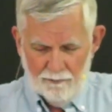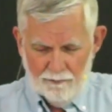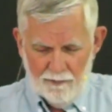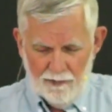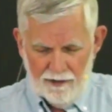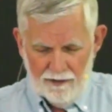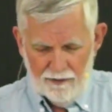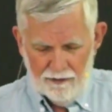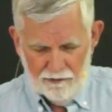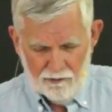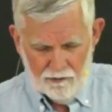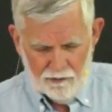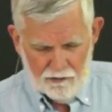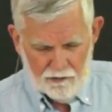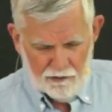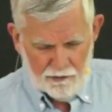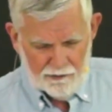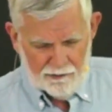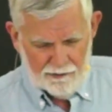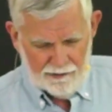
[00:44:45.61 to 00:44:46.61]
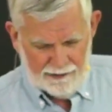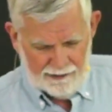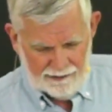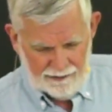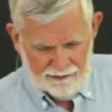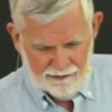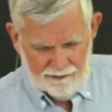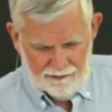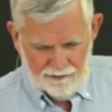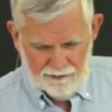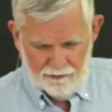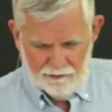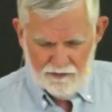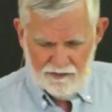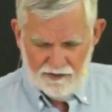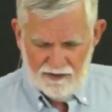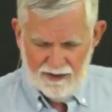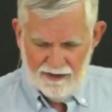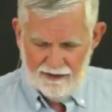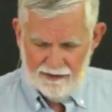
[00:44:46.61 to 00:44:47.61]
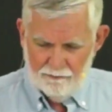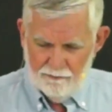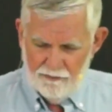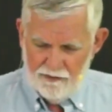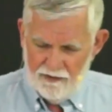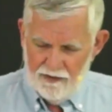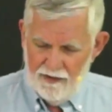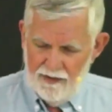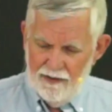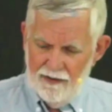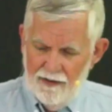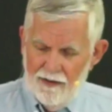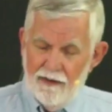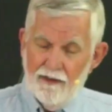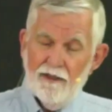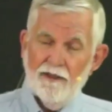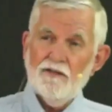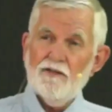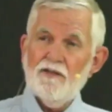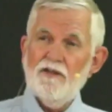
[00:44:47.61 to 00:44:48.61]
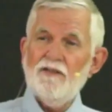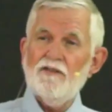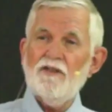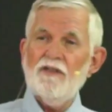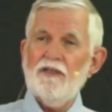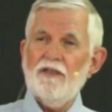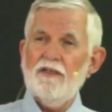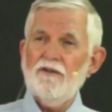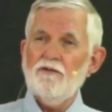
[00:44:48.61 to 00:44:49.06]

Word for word: during those times because he's in control.